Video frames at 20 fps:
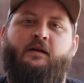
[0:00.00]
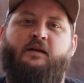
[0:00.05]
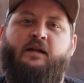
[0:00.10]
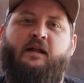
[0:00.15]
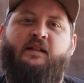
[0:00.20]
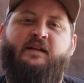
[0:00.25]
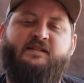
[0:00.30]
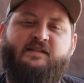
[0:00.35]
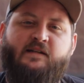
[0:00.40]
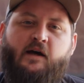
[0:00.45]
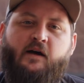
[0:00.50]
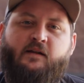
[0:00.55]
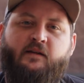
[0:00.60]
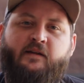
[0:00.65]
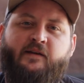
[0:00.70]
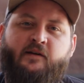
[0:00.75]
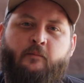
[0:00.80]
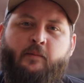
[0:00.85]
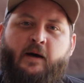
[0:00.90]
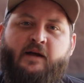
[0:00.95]
Now let's talk a
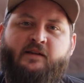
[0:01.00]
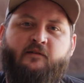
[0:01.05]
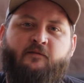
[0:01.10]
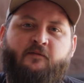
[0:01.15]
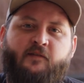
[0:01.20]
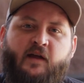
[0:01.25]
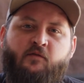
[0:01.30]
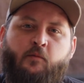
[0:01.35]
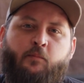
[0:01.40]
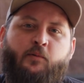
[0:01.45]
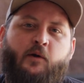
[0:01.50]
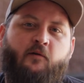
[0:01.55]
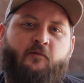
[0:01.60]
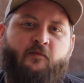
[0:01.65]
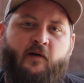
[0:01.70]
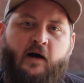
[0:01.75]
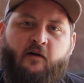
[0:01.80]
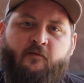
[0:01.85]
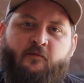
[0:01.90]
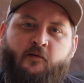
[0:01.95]
little about the flavor
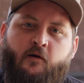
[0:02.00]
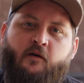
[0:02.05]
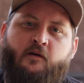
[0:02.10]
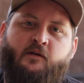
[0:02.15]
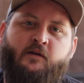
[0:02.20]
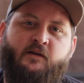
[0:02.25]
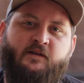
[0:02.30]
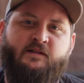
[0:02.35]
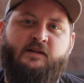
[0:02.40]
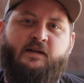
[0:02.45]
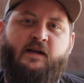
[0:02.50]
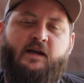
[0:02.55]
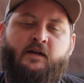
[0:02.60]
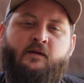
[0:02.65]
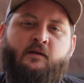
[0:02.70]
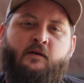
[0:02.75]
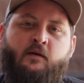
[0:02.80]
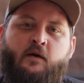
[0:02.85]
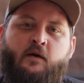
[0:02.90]
profile for our cook today.